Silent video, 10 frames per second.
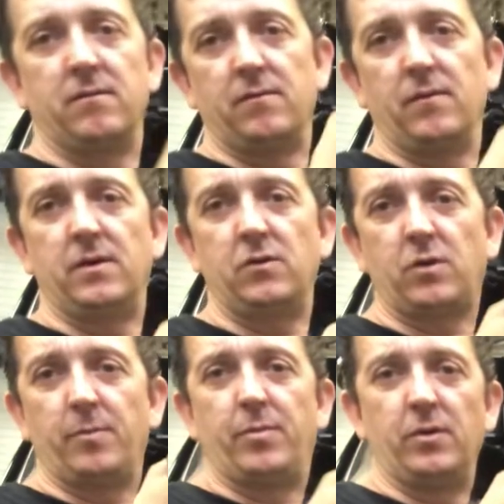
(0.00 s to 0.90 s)
where you can
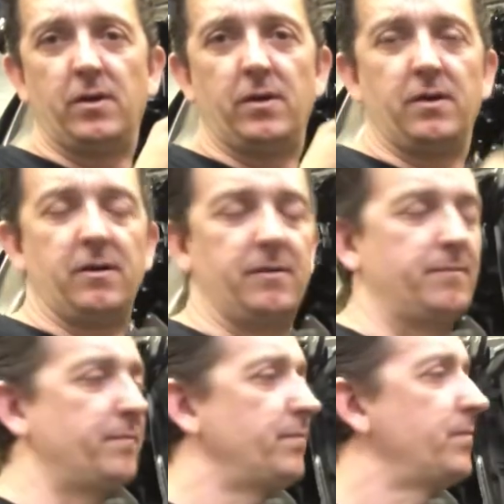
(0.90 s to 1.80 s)
put a
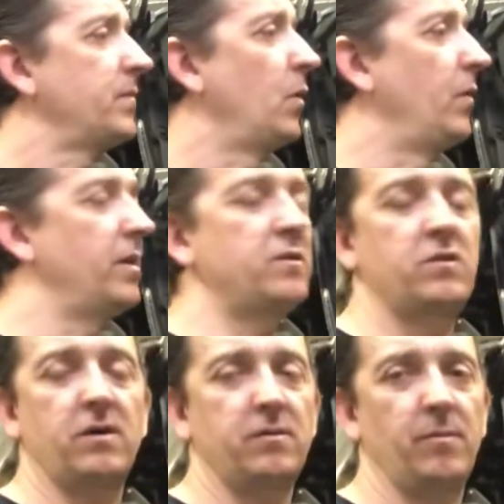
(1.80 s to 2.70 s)
wrench
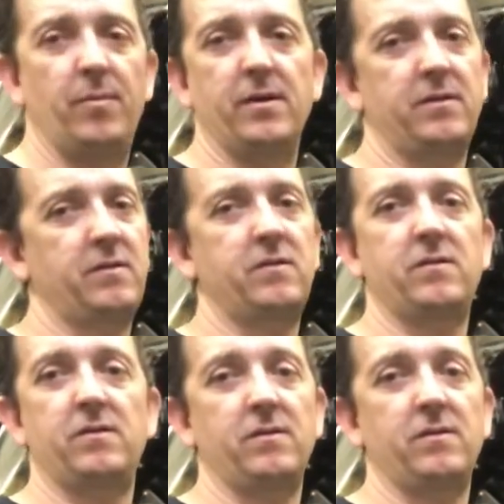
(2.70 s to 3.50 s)
on, but it's